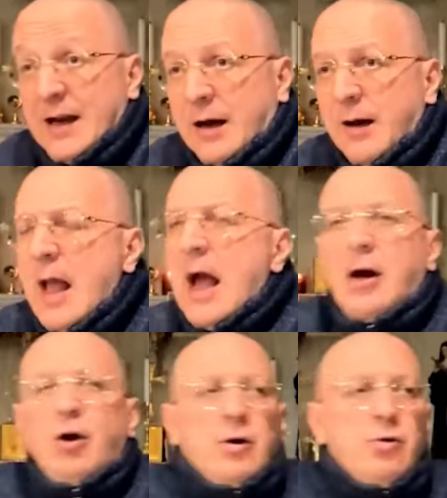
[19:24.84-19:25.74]
So one
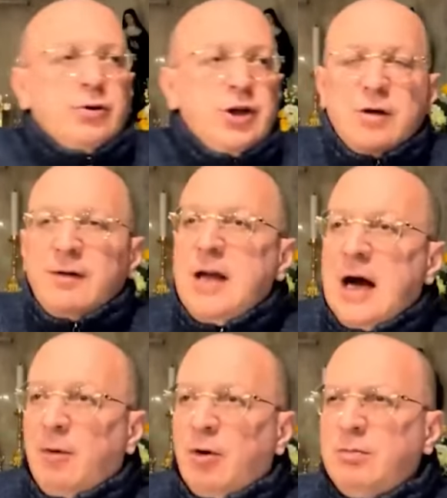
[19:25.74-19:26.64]
says, let's say,
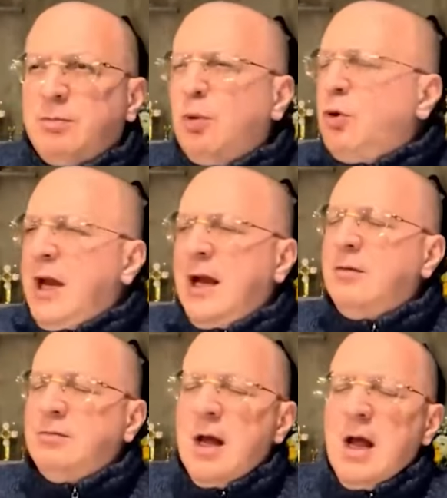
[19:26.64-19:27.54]
let's see, as
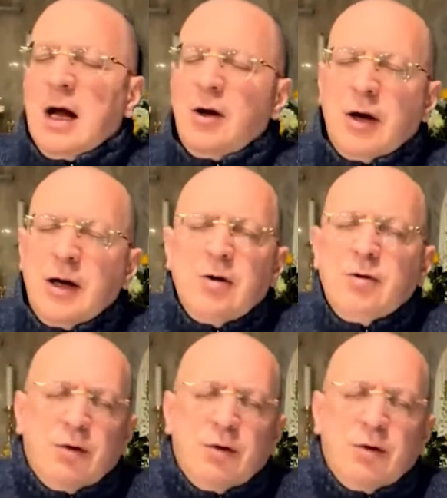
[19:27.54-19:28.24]
long as I